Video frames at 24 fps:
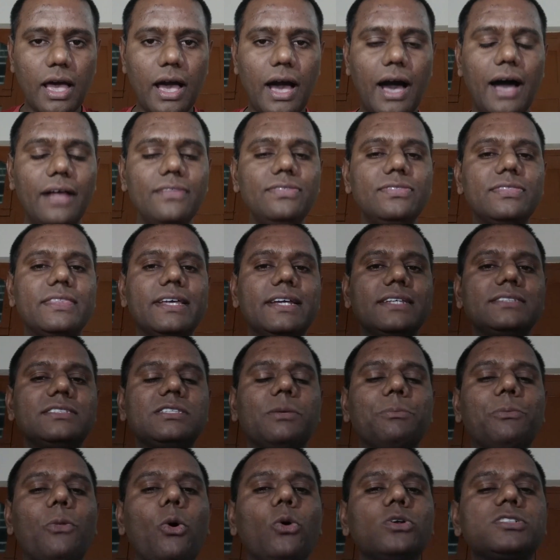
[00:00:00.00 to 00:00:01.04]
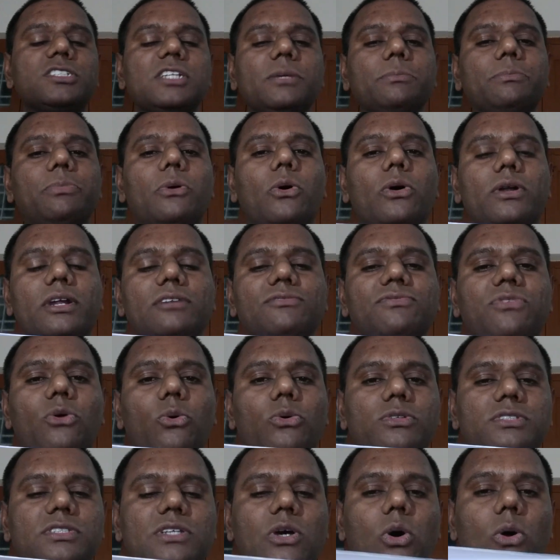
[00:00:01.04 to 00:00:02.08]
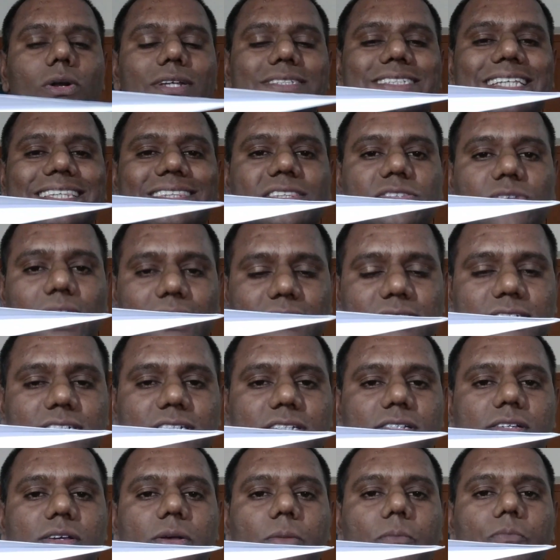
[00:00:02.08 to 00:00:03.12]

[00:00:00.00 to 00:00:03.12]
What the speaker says: And there is the most important force called as a thrust,